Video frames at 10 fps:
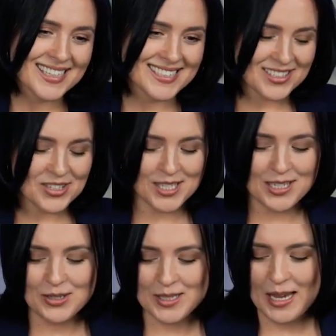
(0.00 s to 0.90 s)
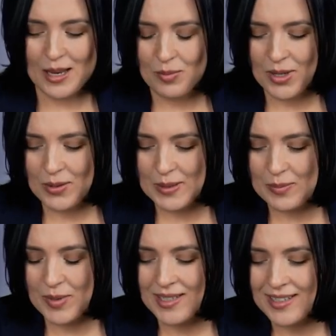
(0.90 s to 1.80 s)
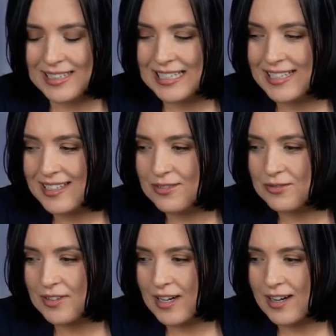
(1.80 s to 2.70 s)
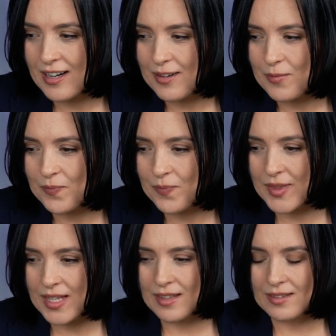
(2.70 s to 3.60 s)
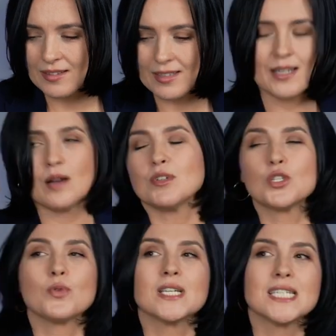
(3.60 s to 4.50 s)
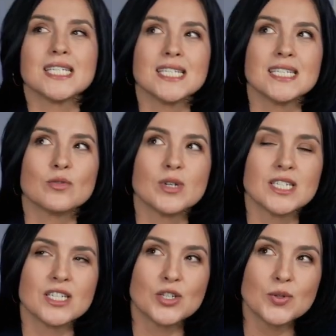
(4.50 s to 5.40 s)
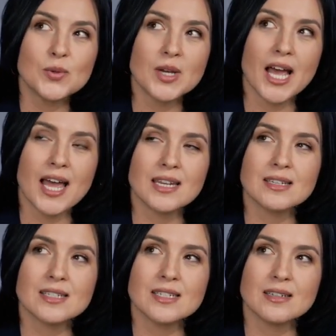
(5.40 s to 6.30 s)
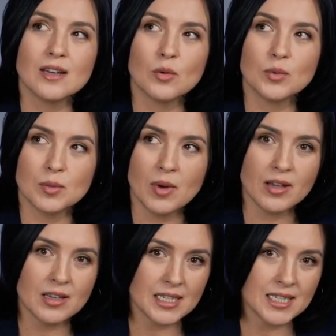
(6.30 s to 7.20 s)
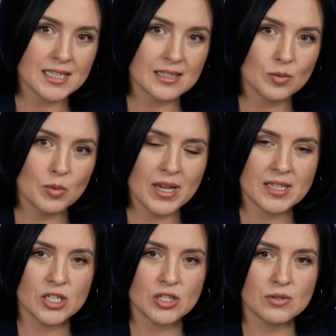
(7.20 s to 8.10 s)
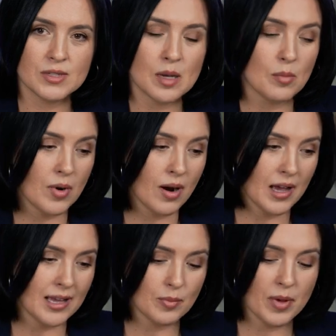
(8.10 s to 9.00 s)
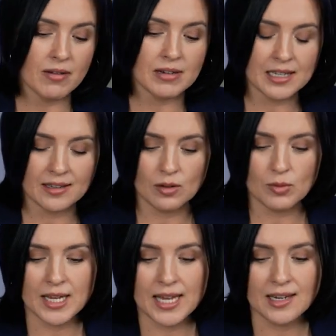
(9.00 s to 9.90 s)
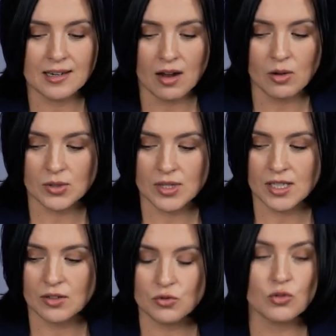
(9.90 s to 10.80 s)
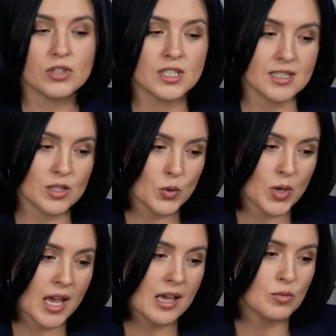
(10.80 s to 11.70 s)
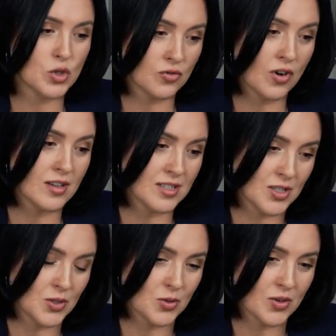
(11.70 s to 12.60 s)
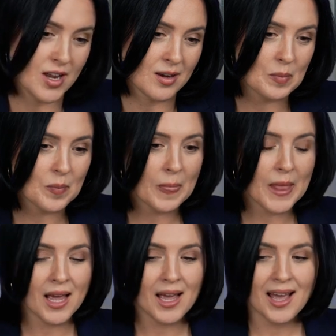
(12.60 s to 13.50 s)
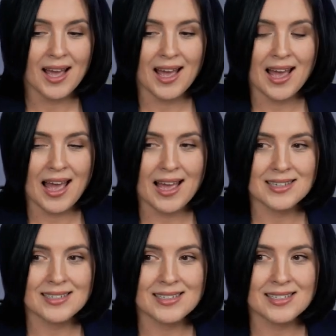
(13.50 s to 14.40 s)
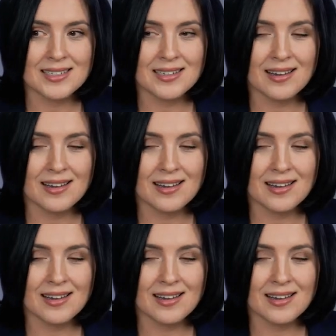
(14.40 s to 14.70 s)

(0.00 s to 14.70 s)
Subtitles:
It's interesting you're saying, because being in Kiev in summer 2022, and with my colleagues, we went to some bar, and apparently they were handing out the foreigners who came to fight in Ukraine. And